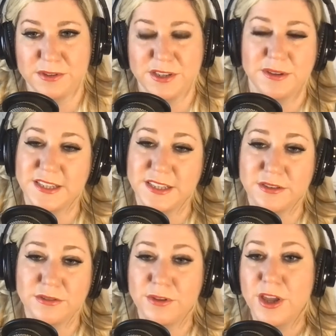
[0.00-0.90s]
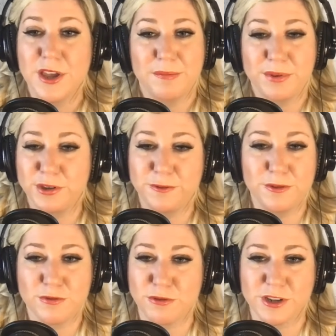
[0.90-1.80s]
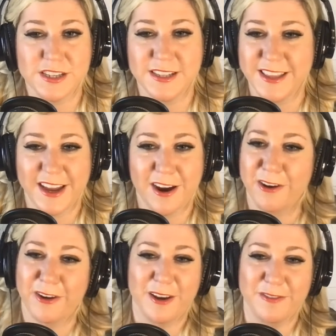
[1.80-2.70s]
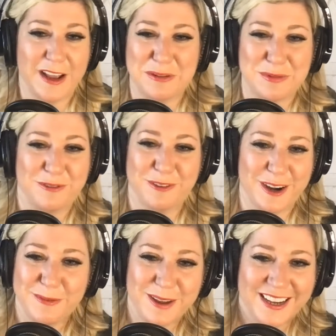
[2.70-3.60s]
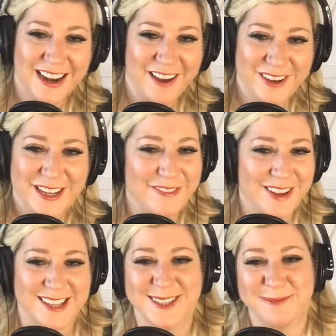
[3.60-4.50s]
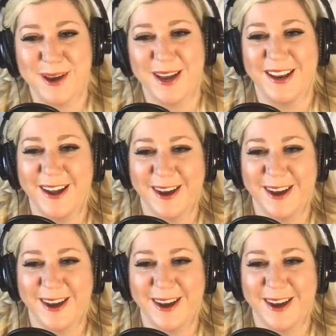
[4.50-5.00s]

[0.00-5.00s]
So it's still beautiful and gorgeous and there and available for anybody to have any events, but